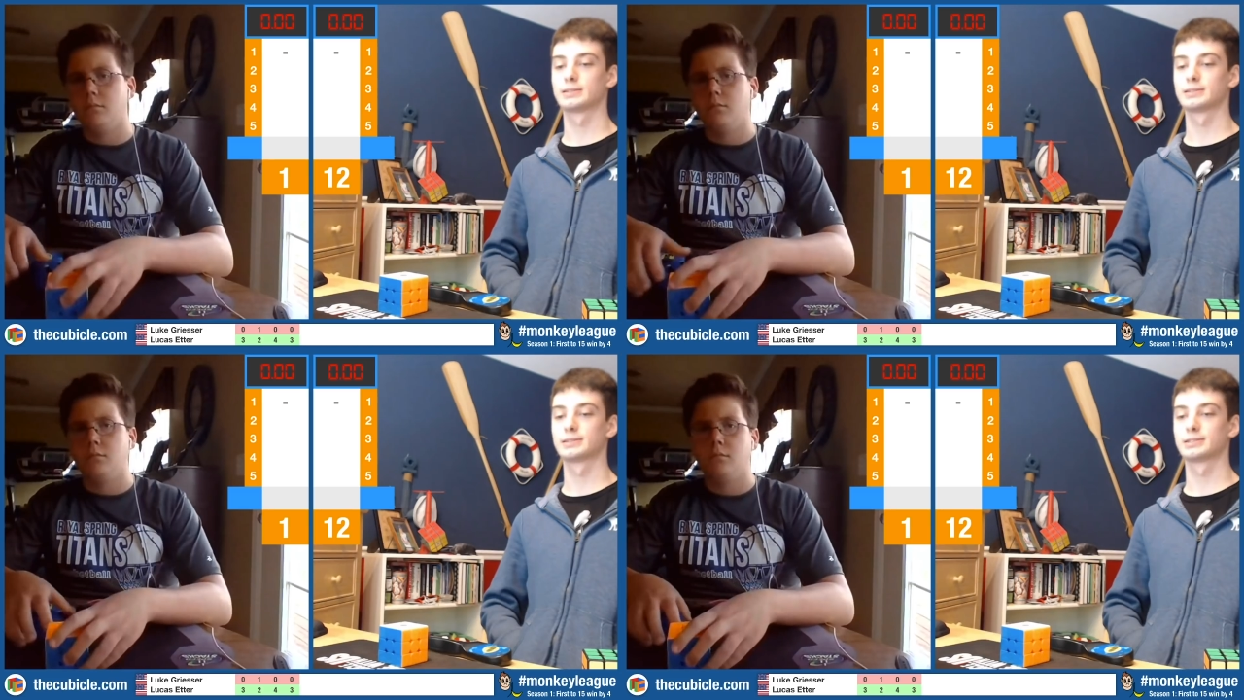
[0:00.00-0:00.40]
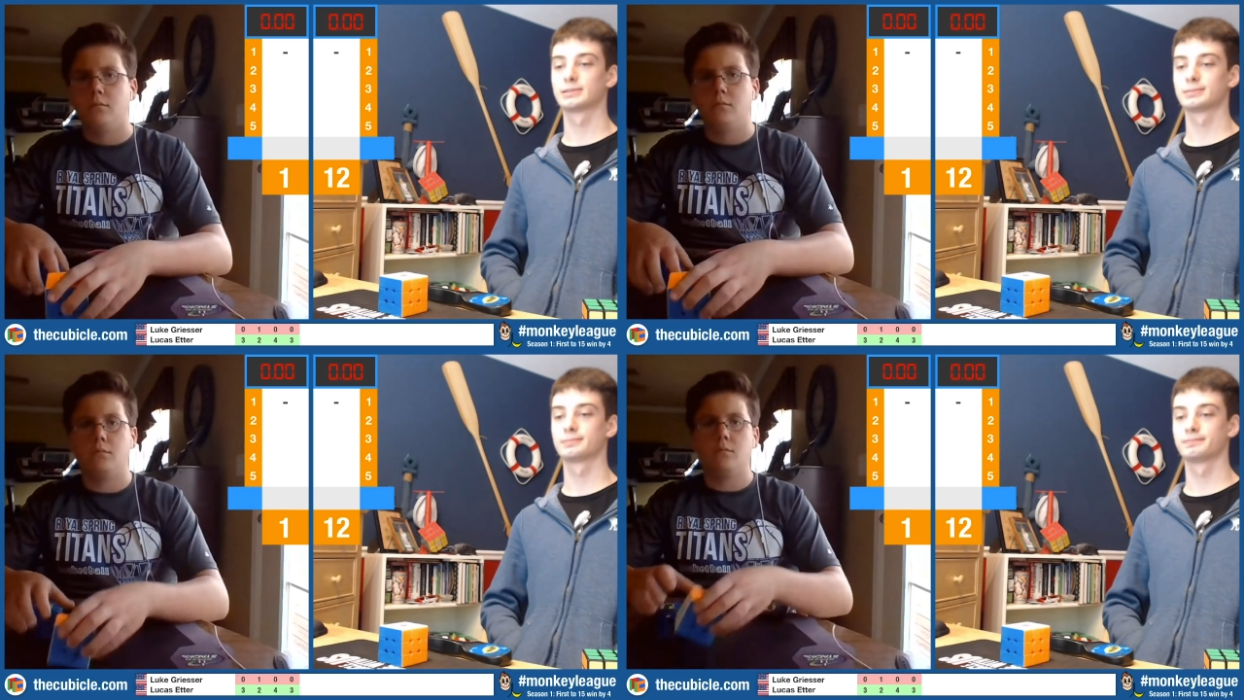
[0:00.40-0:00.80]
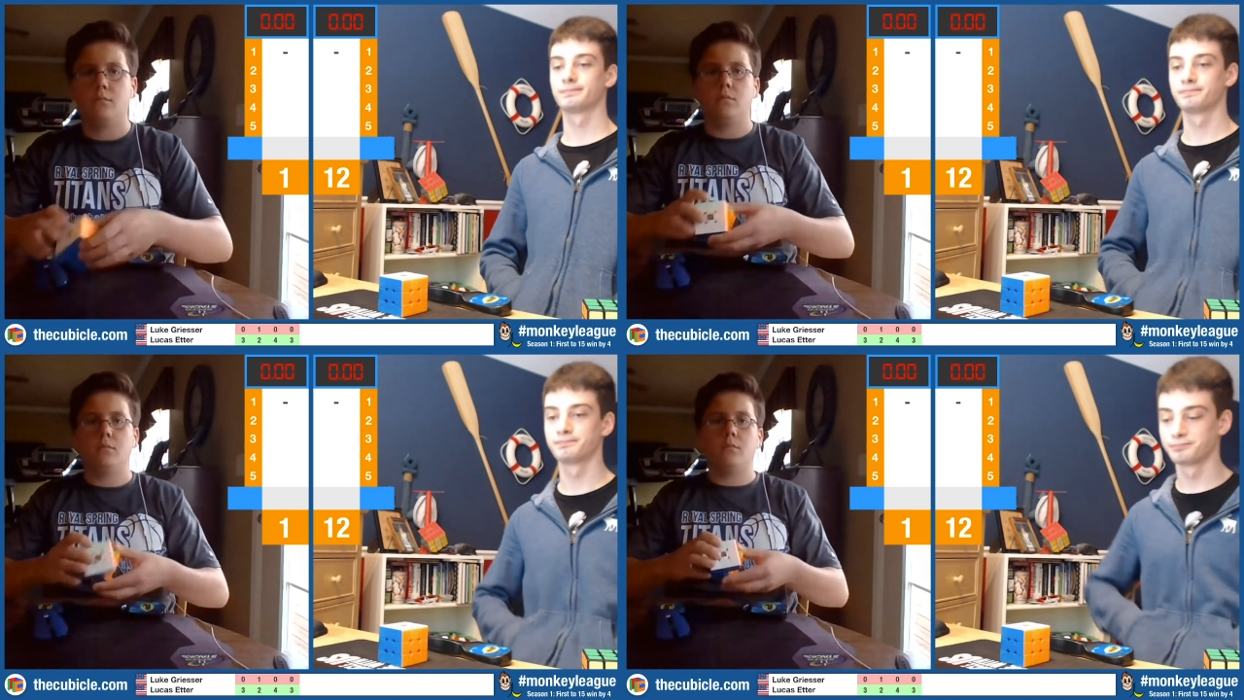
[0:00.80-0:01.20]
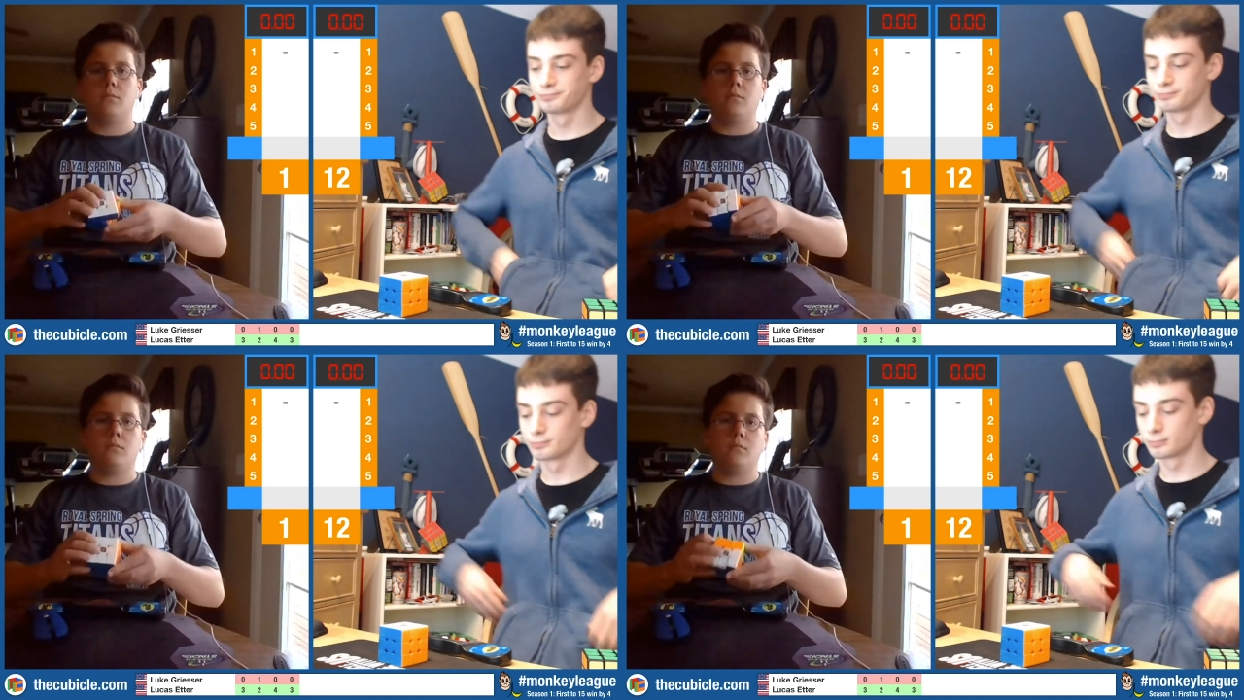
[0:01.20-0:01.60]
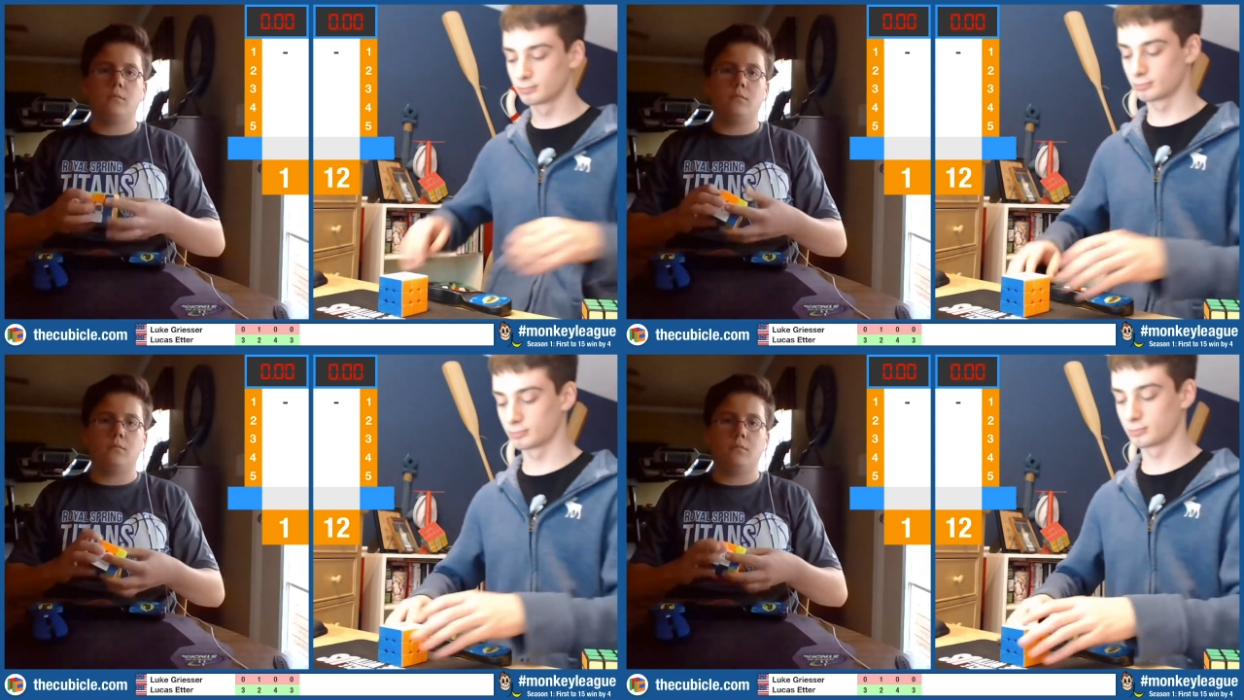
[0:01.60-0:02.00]

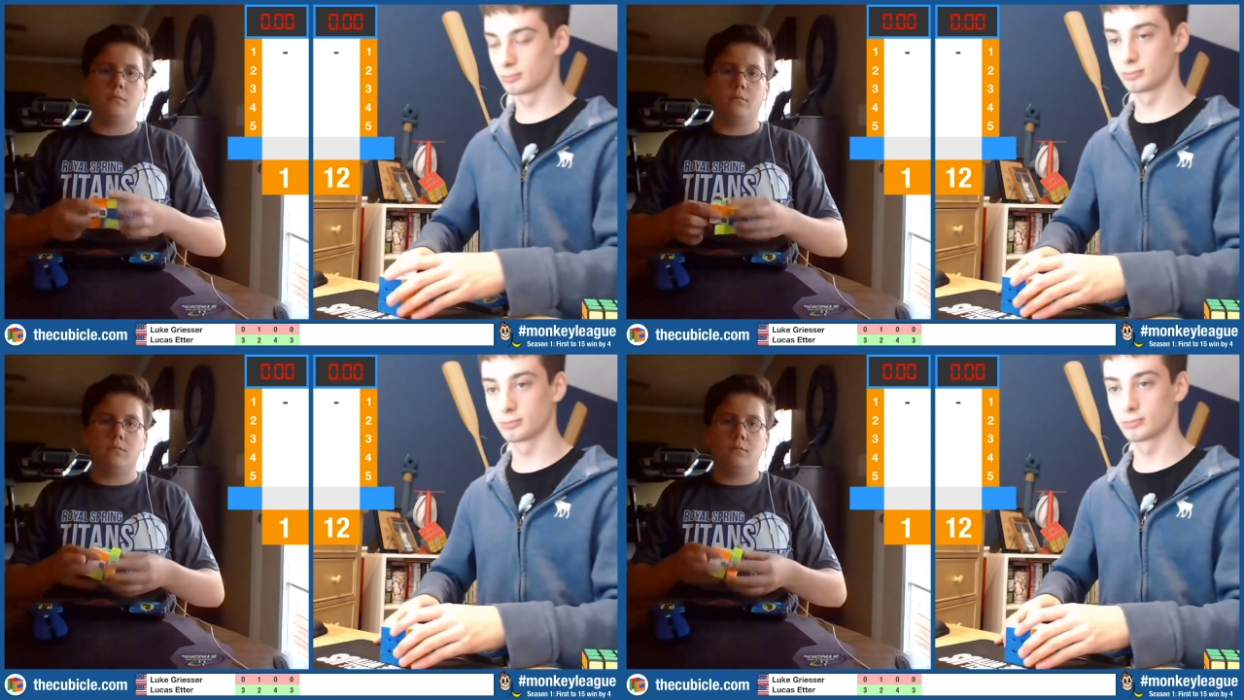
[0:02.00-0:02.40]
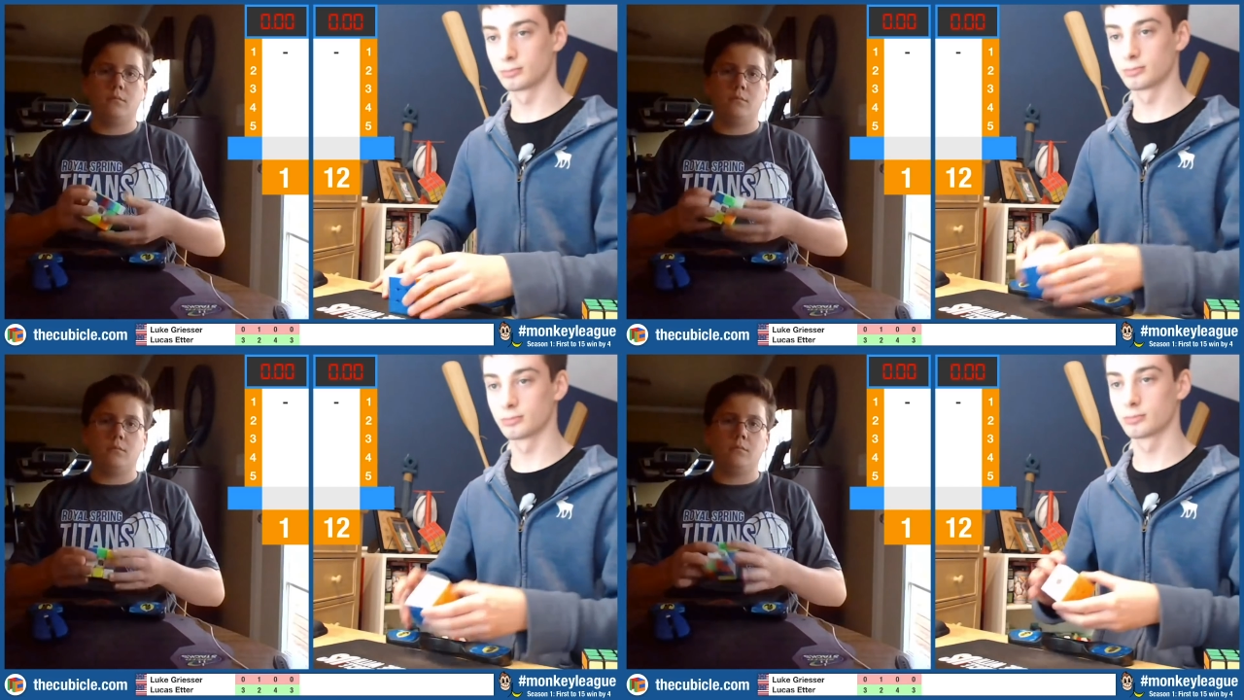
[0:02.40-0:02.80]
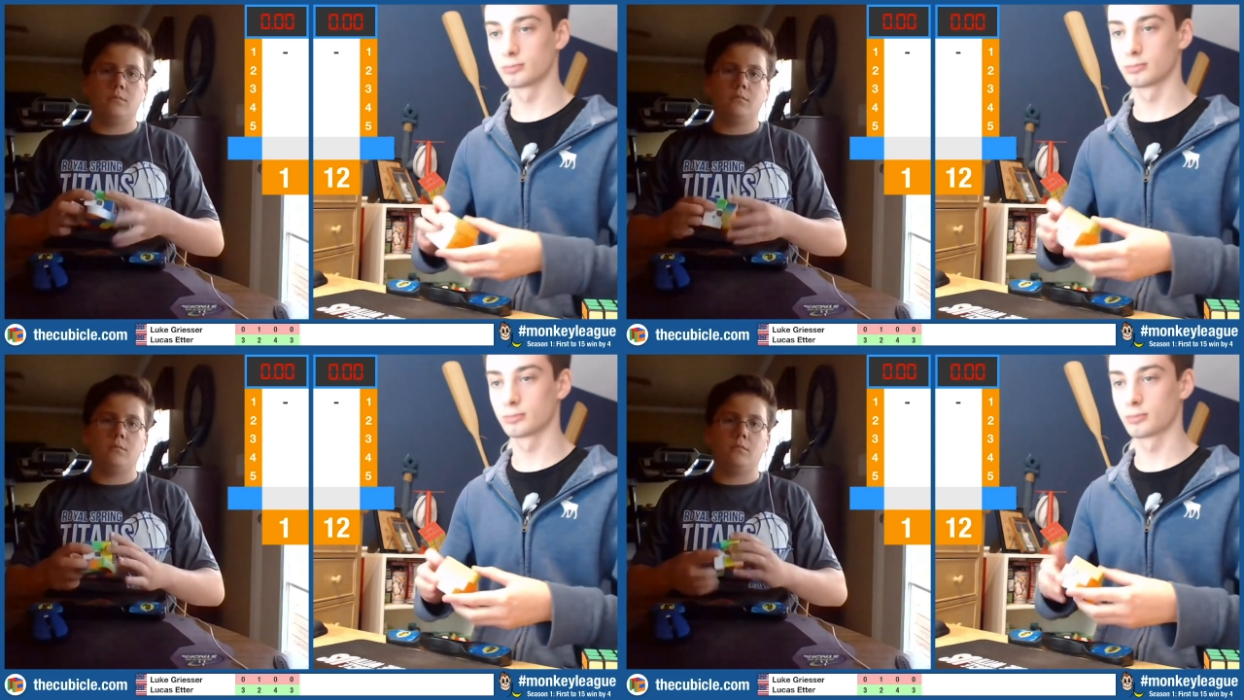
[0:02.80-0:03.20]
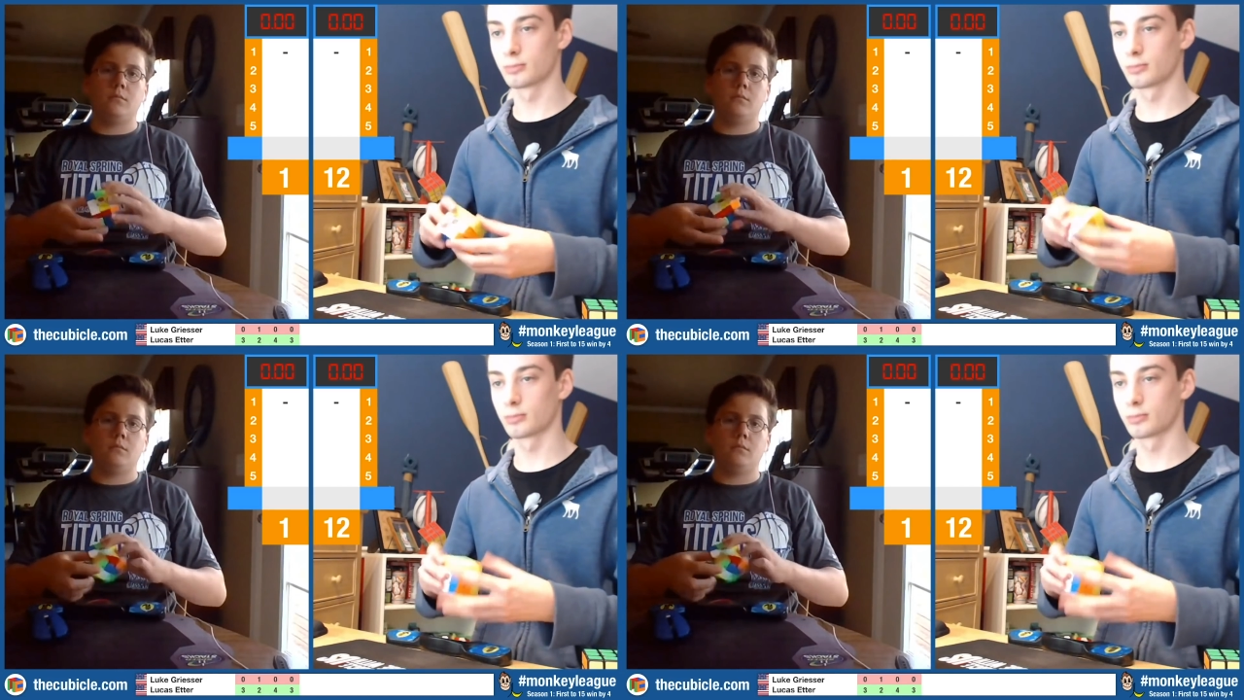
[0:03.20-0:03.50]
Nobody speaks.